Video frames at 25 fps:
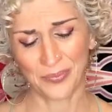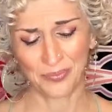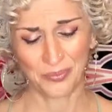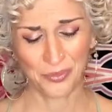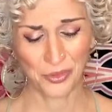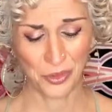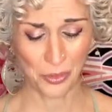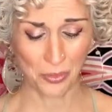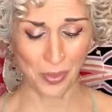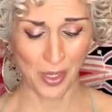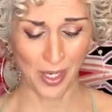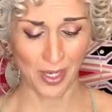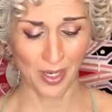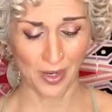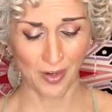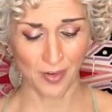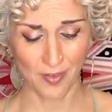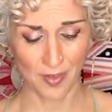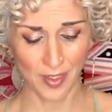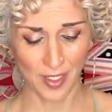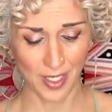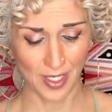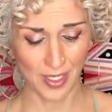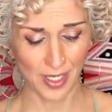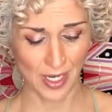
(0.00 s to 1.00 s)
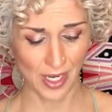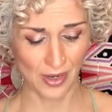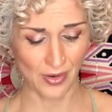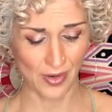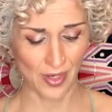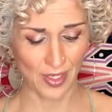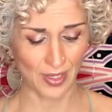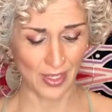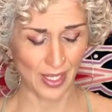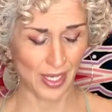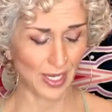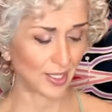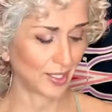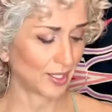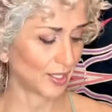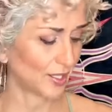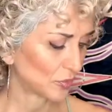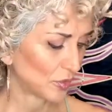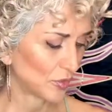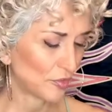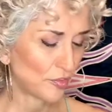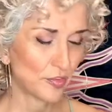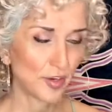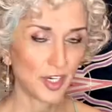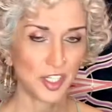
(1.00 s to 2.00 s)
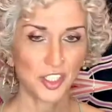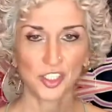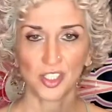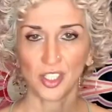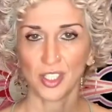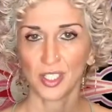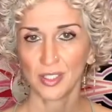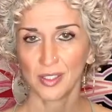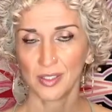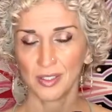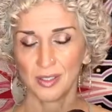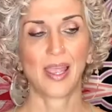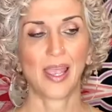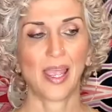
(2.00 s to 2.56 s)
do my hair every day now and like refresh it.